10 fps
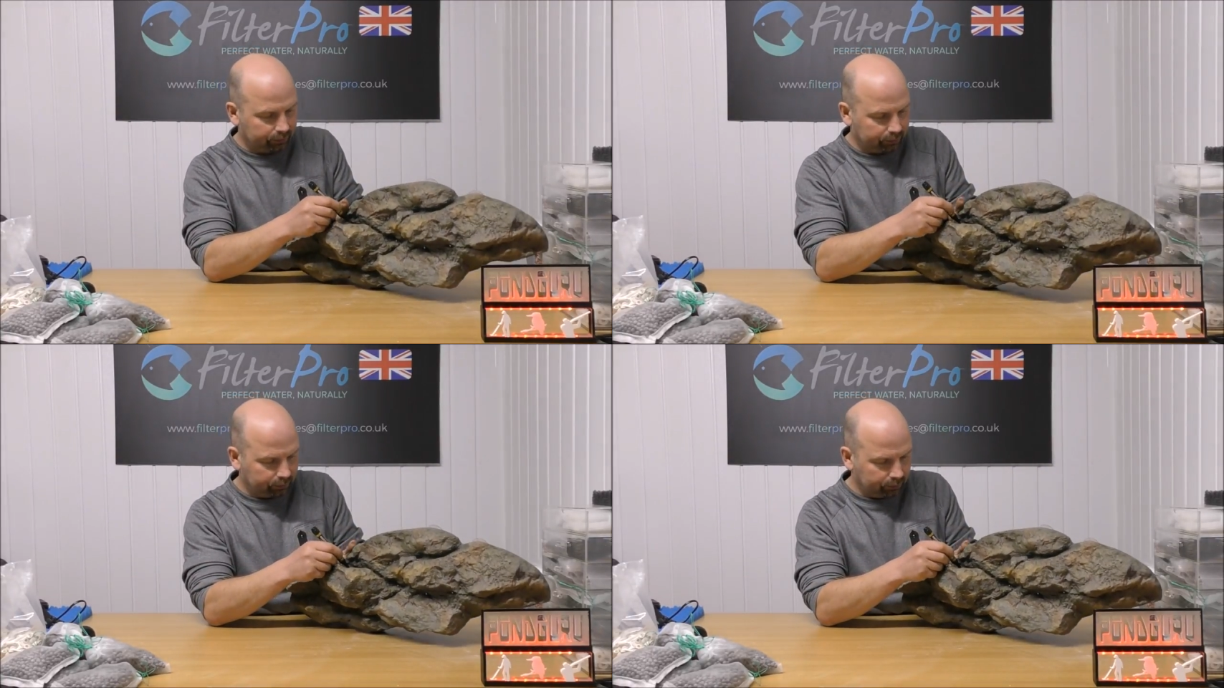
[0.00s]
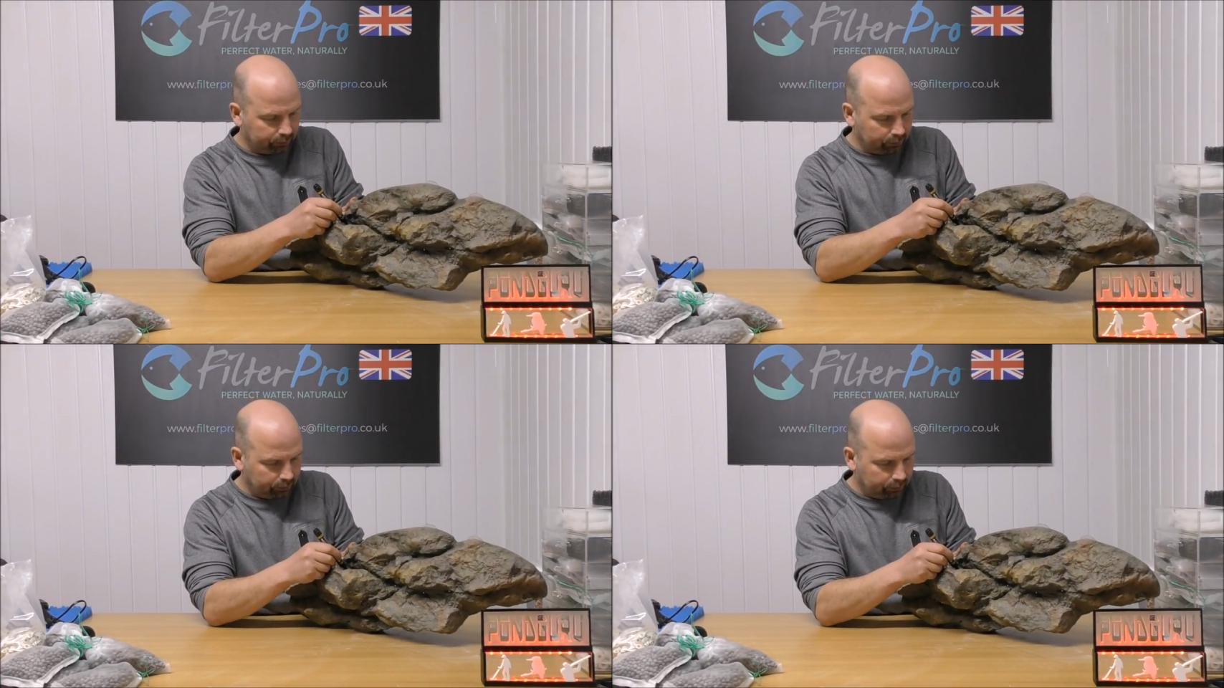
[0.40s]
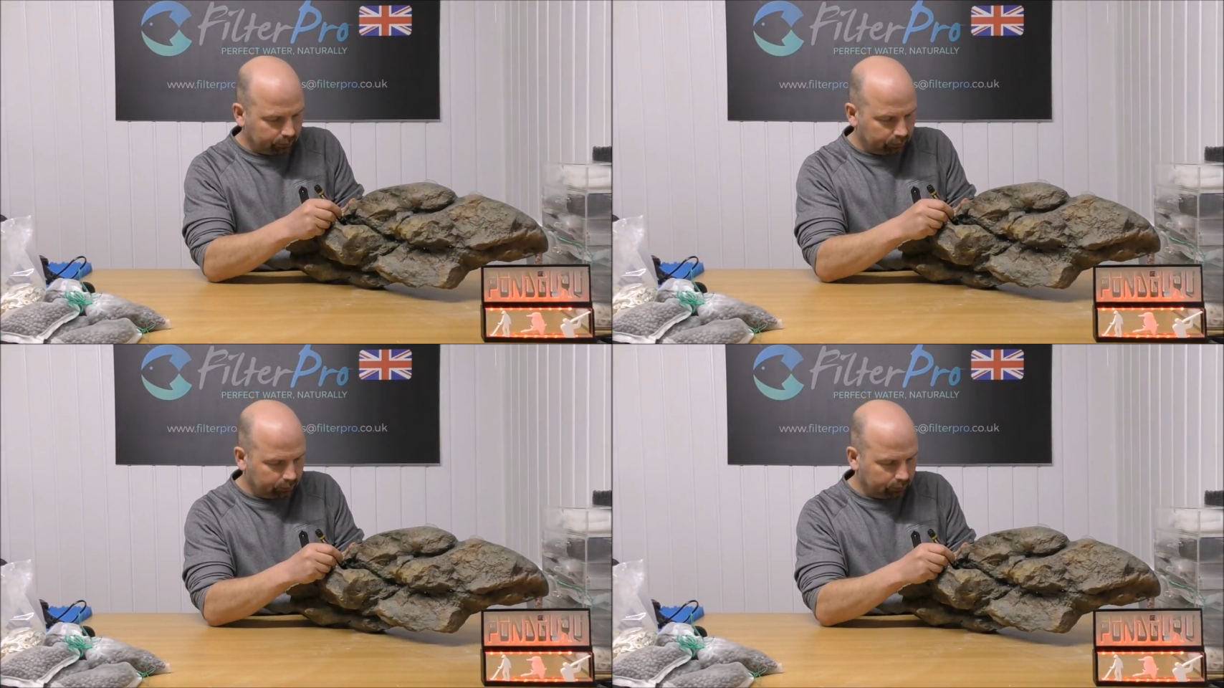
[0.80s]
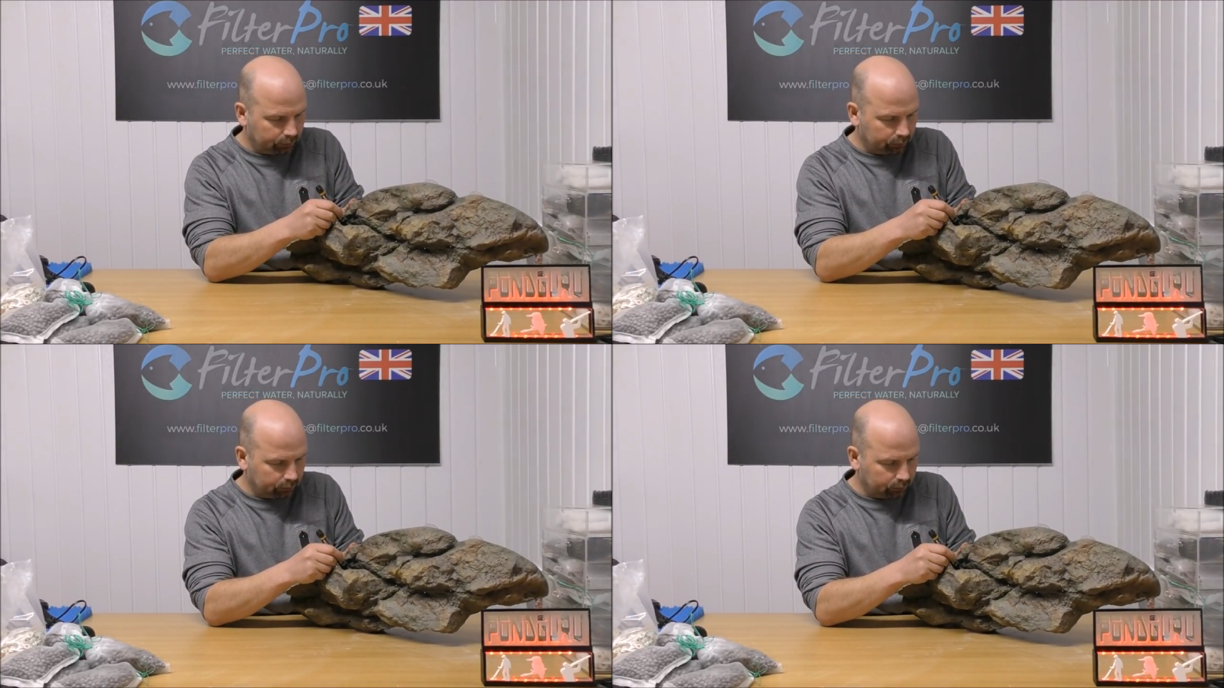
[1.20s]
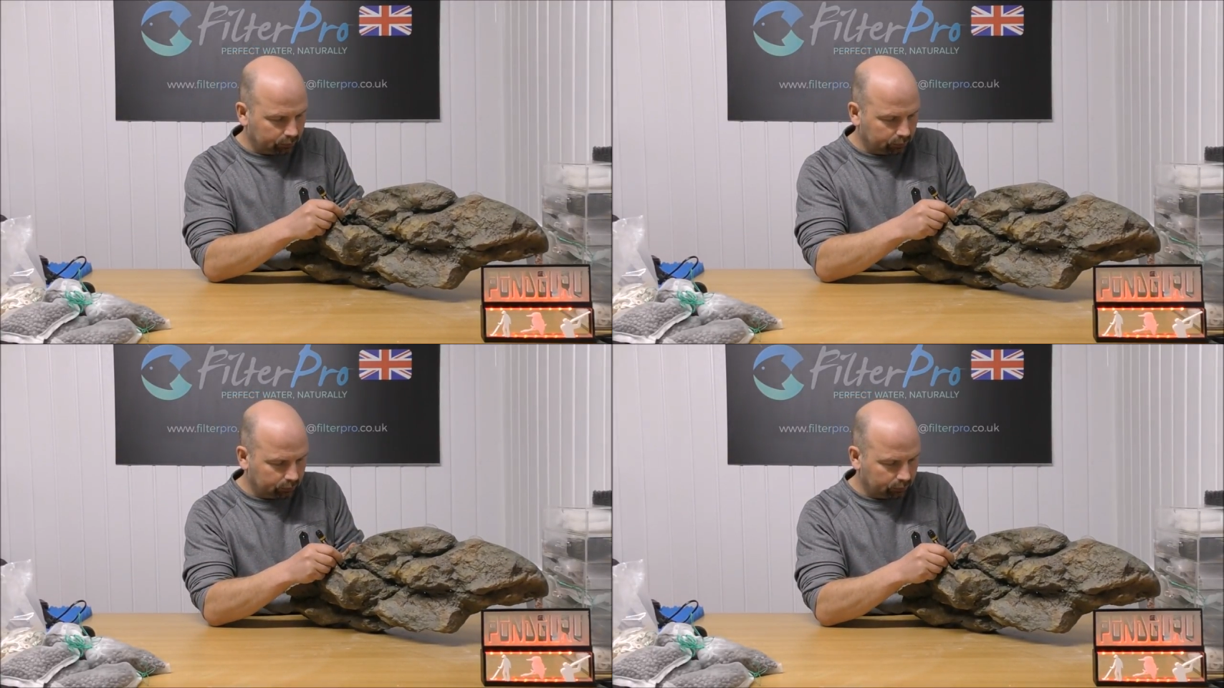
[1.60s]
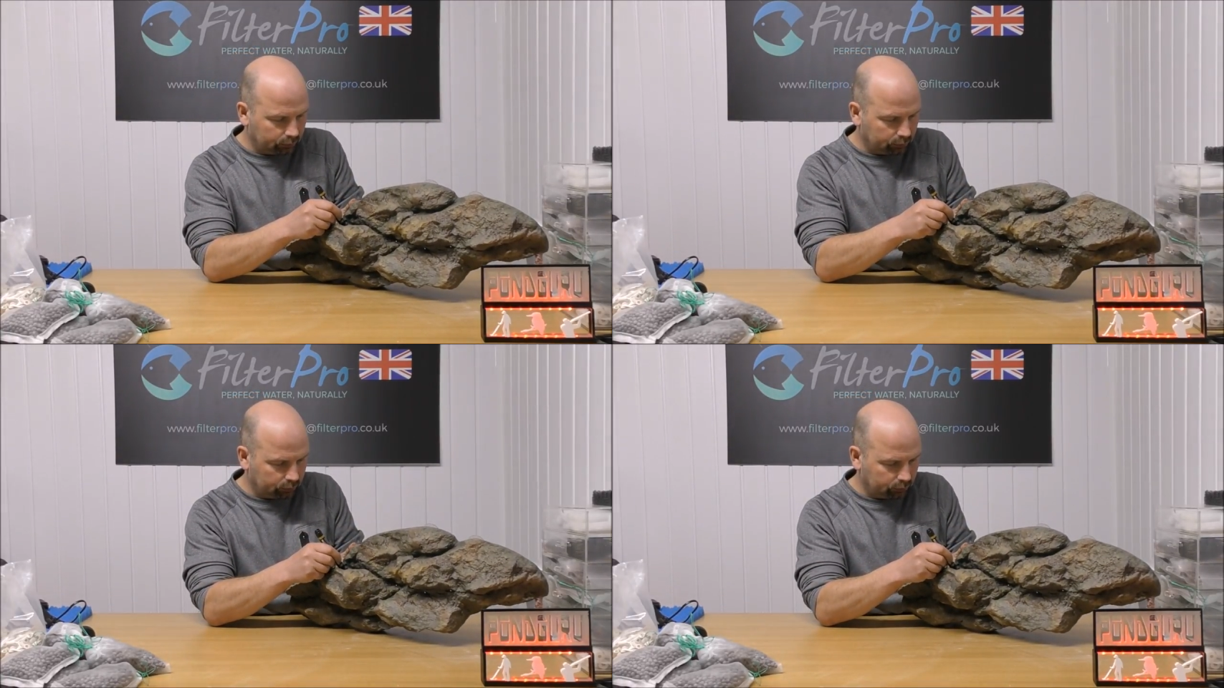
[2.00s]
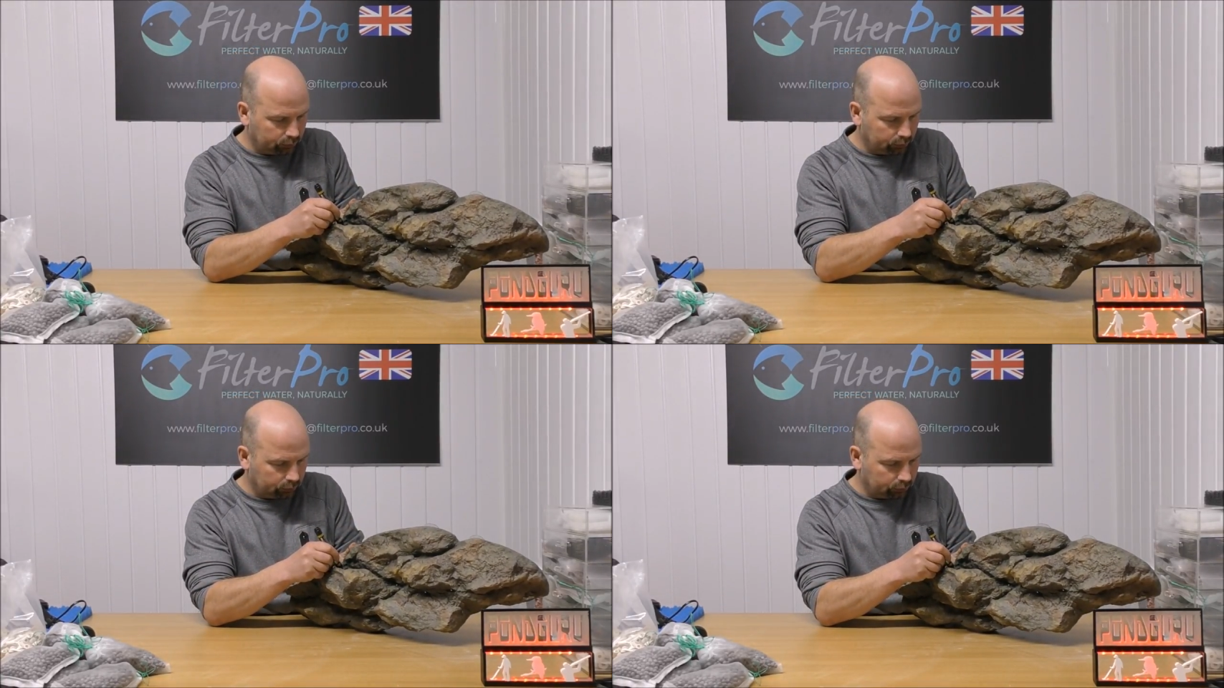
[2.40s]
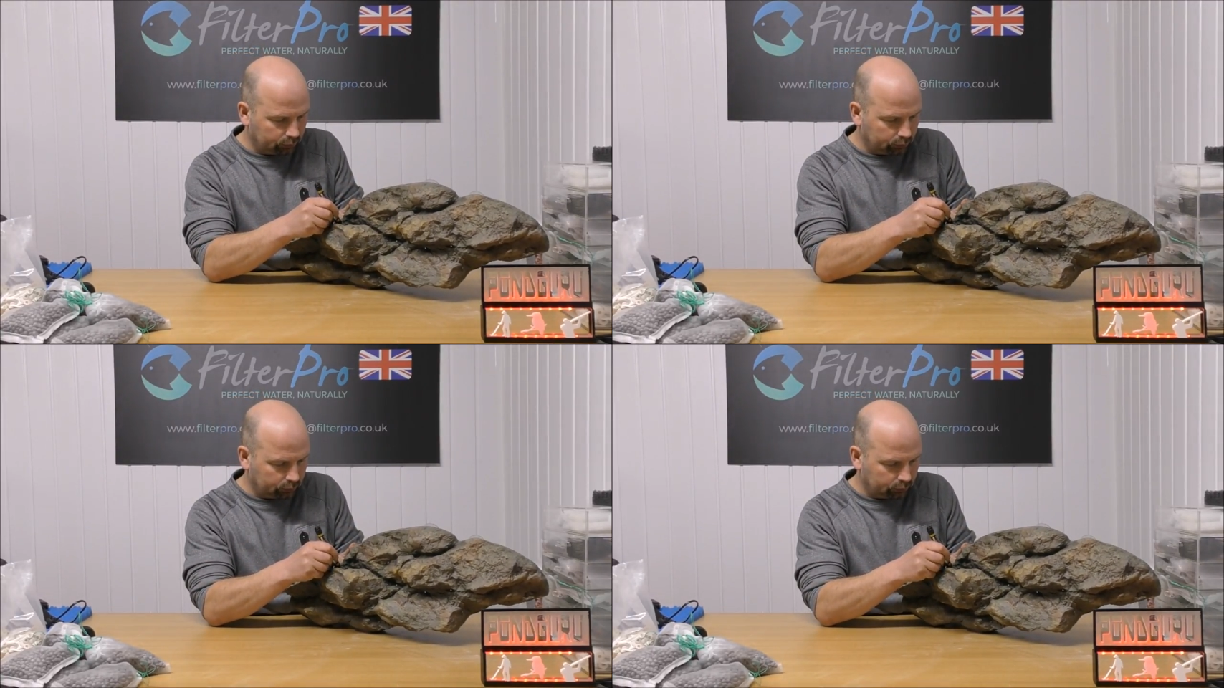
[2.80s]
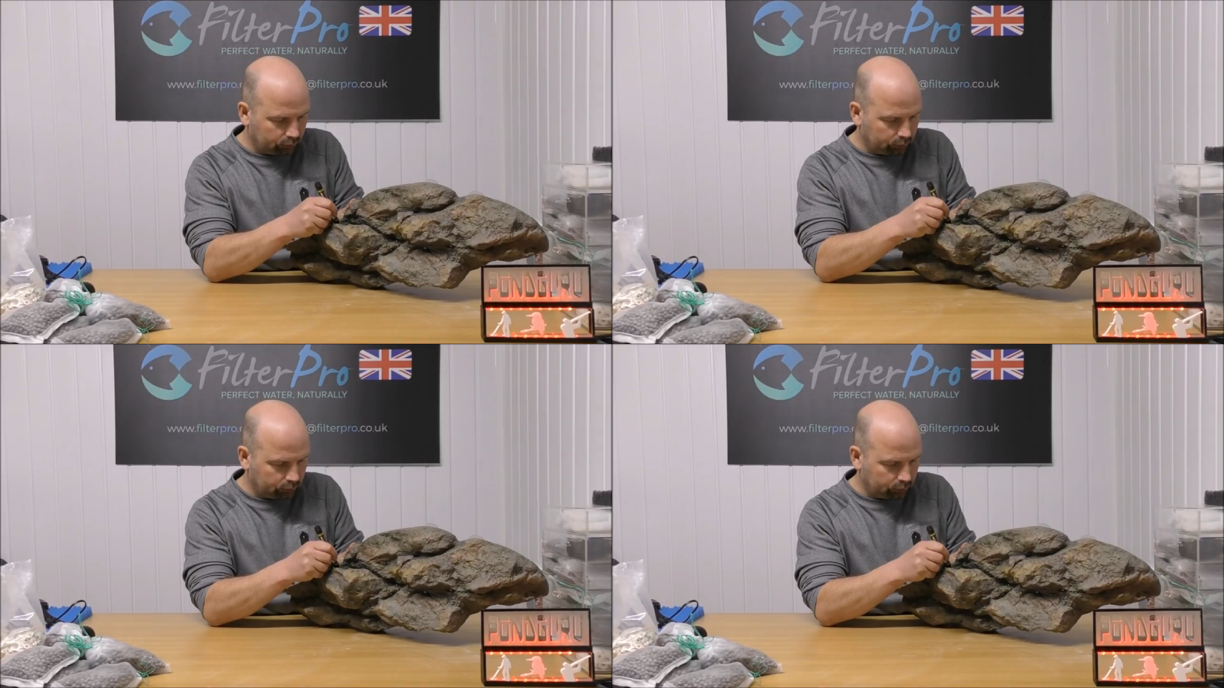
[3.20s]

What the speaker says: [no speech]